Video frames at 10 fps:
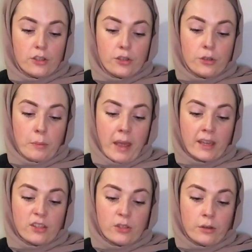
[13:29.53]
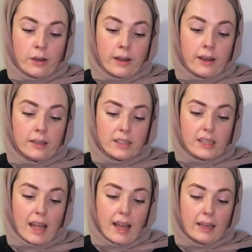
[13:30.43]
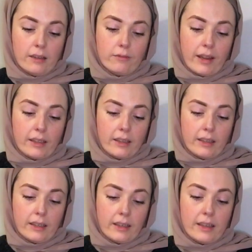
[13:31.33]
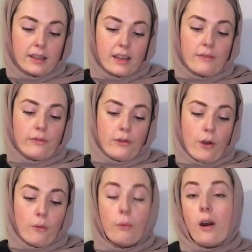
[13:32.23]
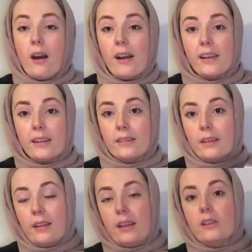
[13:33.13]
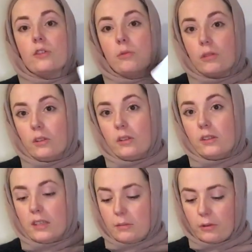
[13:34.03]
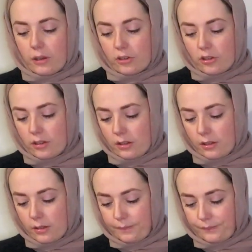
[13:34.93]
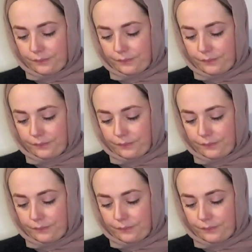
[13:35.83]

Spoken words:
Do you make dua to Allah regularly? If not, why? And that's one of the deep questions.